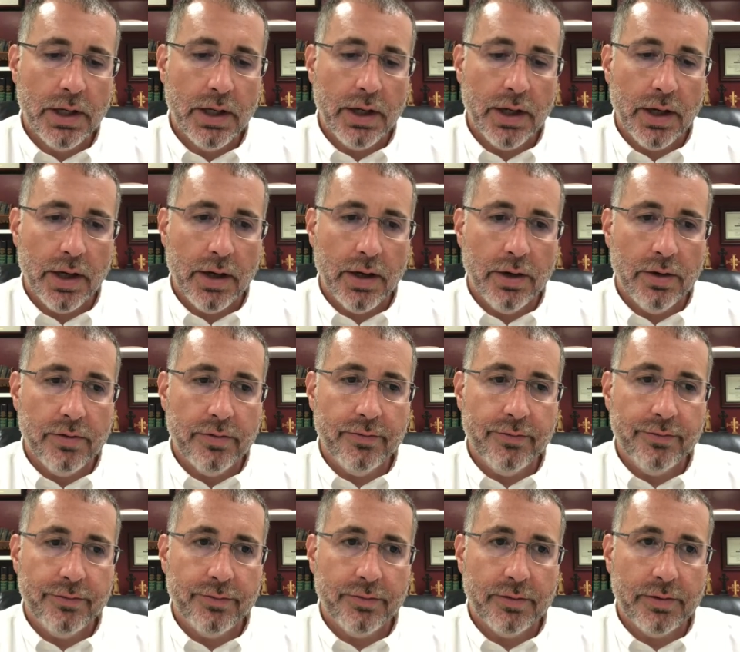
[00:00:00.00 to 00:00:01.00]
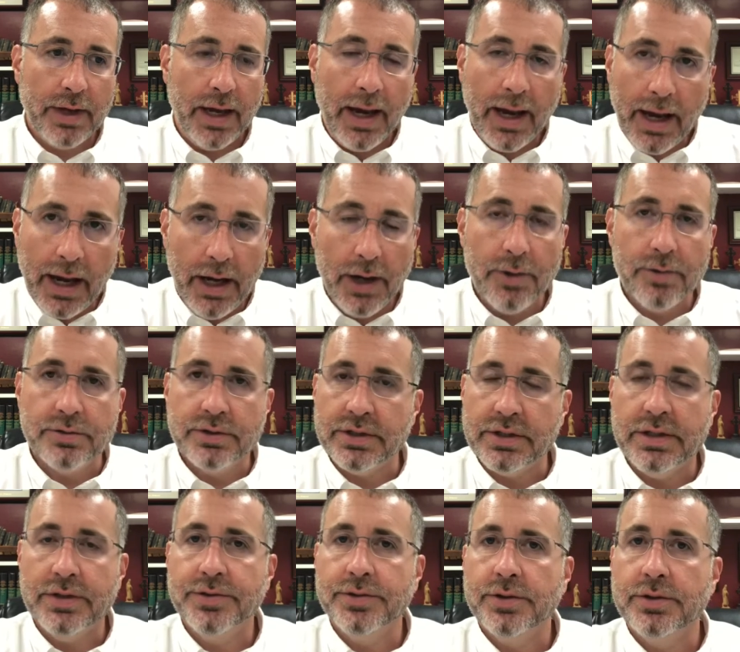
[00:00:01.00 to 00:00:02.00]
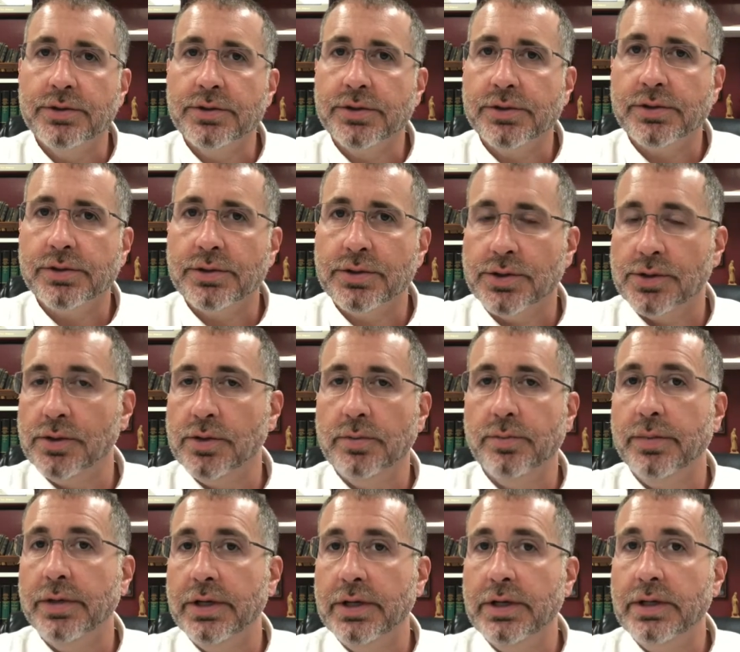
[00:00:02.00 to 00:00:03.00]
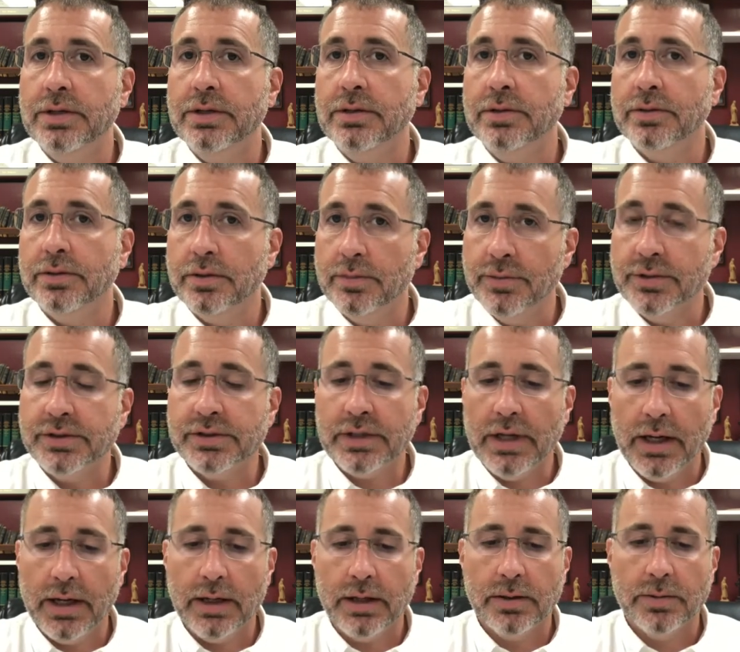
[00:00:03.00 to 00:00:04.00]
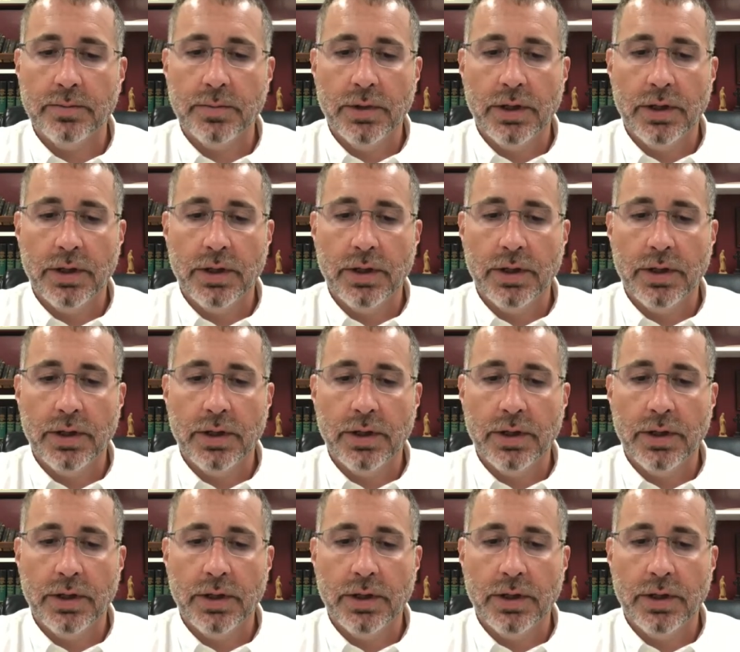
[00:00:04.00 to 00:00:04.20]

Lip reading: of how Jesus should be the Messiah,